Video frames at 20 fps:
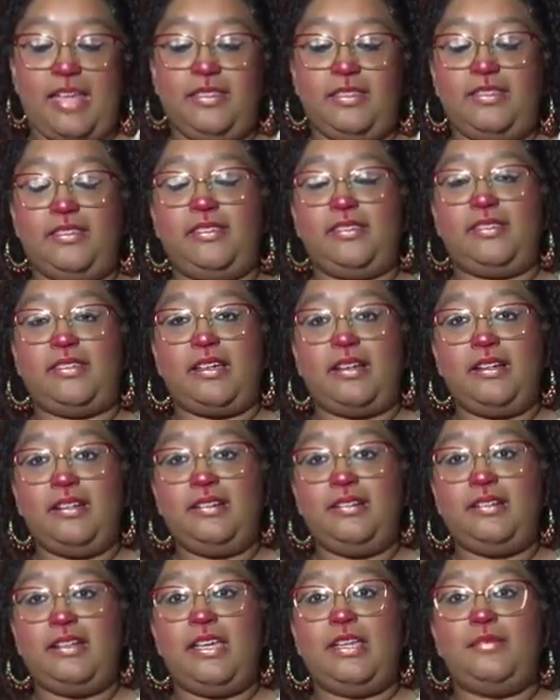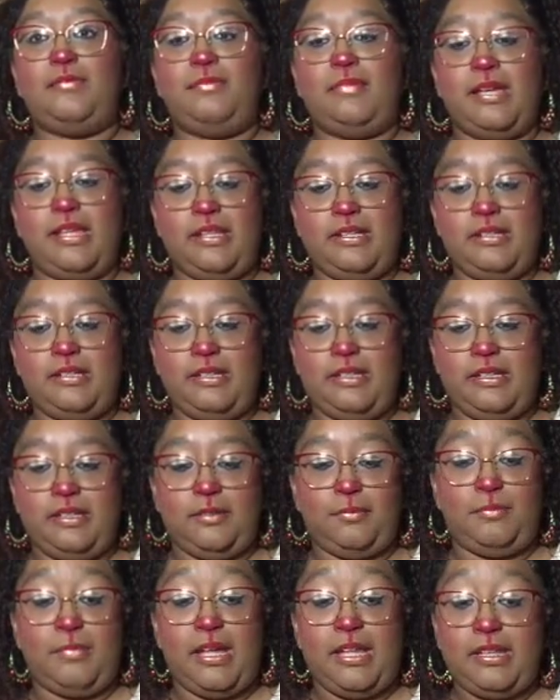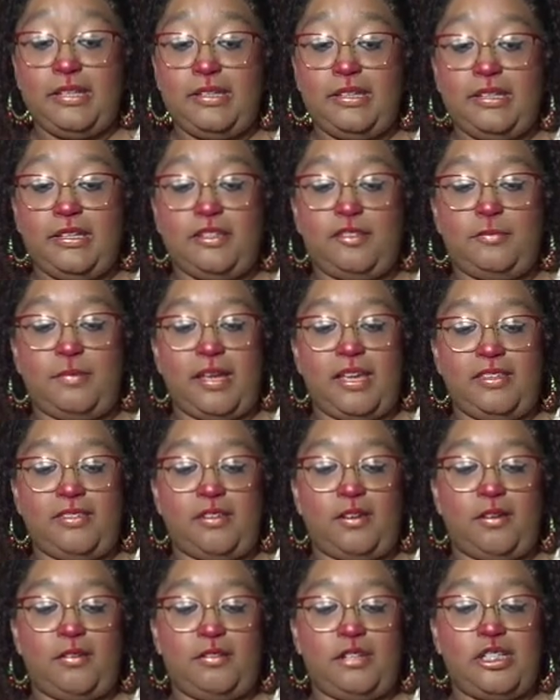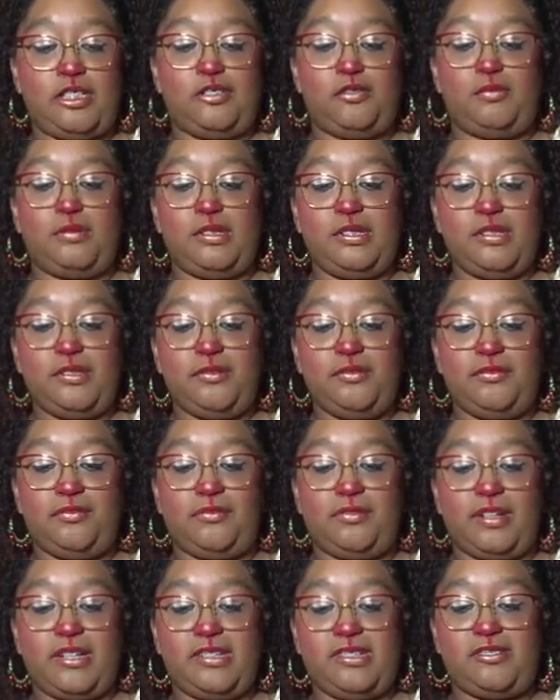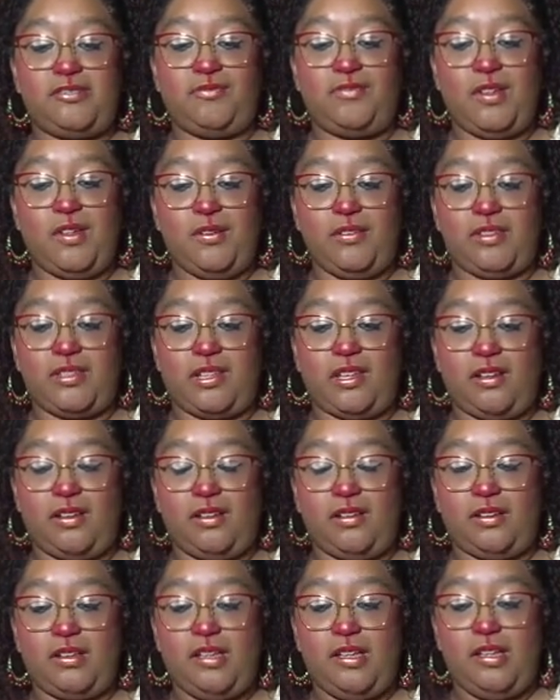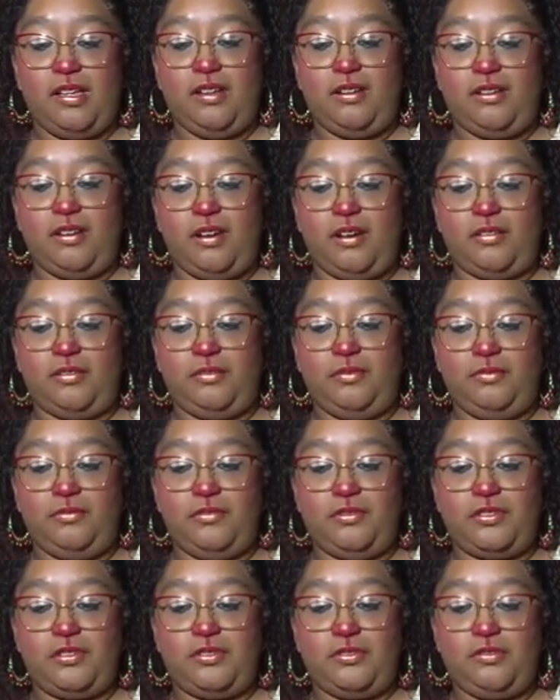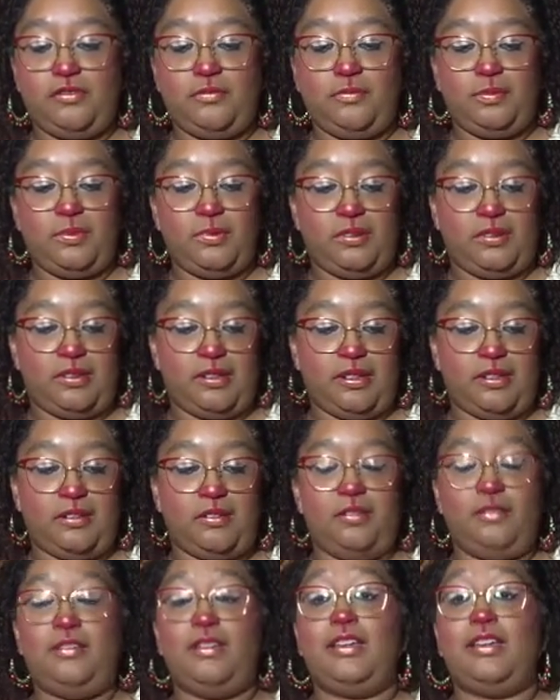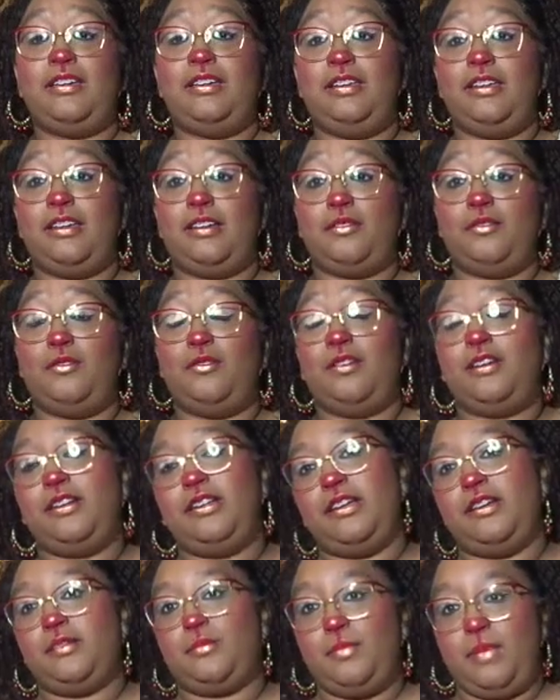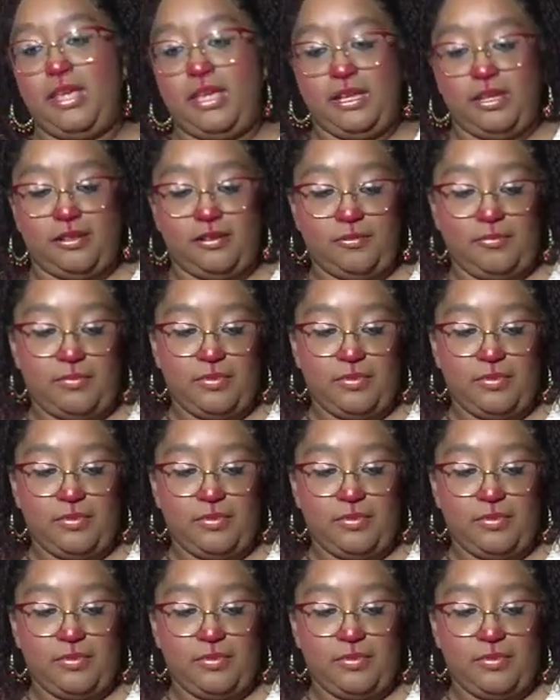the song and melody is based on a traditional French folk song called Une jeune pucelle, a young maid.